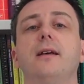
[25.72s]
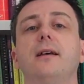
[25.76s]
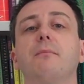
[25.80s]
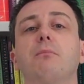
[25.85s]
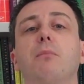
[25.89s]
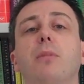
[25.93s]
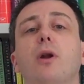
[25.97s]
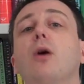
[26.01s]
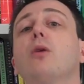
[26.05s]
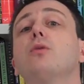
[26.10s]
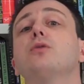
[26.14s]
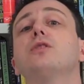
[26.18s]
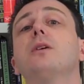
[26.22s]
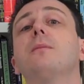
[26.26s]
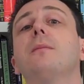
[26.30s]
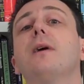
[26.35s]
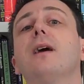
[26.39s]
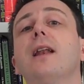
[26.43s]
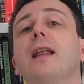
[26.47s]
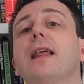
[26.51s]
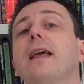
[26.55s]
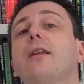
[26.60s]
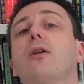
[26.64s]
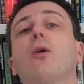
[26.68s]
But
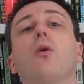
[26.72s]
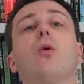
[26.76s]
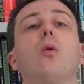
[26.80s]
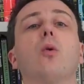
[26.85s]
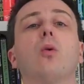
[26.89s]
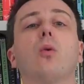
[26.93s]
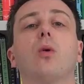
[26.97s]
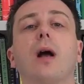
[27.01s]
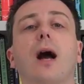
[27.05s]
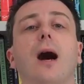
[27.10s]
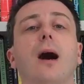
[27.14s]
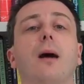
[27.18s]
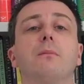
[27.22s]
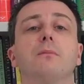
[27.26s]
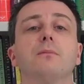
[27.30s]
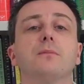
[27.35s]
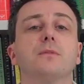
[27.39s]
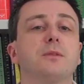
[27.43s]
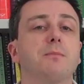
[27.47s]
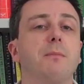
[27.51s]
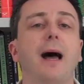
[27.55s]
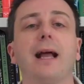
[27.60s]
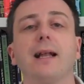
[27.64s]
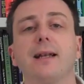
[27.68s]
ultimately, it all
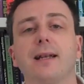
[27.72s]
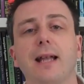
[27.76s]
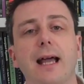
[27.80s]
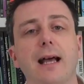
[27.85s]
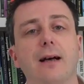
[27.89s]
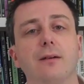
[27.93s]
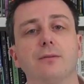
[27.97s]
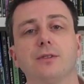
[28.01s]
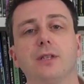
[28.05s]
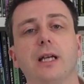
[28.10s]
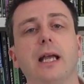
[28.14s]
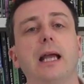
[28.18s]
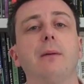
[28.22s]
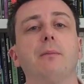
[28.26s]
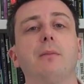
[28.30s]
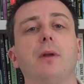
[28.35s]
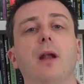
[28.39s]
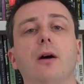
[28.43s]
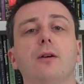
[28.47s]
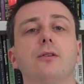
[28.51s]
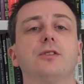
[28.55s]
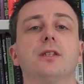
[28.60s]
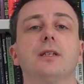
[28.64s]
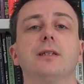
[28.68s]
comes back down to
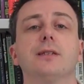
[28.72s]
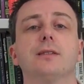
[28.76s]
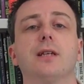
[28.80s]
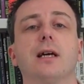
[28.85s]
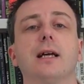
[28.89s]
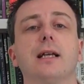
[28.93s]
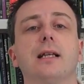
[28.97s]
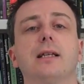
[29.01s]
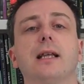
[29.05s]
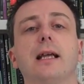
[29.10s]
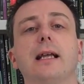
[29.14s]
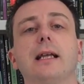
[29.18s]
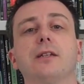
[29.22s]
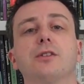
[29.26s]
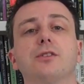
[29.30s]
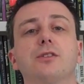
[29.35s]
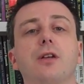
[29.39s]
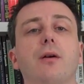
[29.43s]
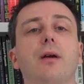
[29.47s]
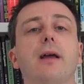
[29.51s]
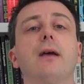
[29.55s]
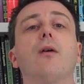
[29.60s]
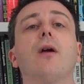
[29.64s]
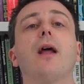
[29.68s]
hypnosis, I think. So
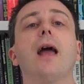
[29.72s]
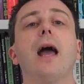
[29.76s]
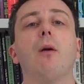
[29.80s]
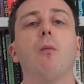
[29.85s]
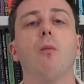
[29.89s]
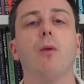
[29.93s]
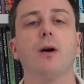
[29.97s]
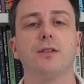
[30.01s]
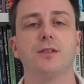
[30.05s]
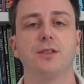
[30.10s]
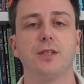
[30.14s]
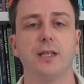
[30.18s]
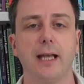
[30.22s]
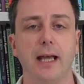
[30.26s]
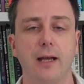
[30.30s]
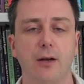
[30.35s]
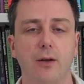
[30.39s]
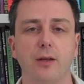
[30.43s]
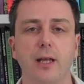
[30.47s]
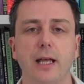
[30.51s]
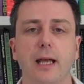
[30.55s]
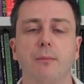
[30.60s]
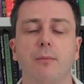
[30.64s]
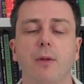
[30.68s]
here I am once again on
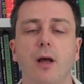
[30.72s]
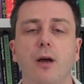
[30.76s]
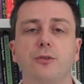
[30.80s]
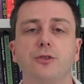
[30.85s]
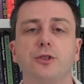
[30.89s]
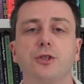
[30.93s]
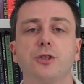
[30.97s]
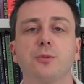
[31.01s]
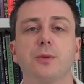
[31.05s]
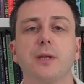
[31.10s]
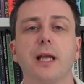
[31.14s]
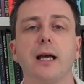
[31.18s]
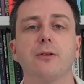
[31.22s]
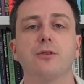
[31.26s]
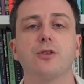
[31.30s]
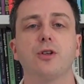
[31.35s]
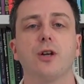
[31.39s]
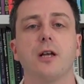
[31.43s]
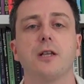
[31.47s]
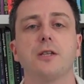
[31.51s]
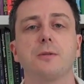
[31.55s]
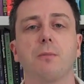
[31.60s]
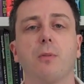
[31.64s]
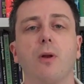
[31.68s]
the Hypnosis Without
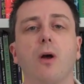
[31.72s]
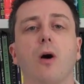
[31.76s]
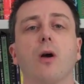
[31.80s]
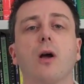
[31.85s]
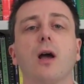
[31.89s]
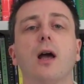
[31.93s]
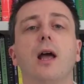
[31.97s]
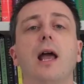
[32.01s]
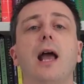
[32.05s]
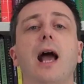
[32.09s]
Trance blog.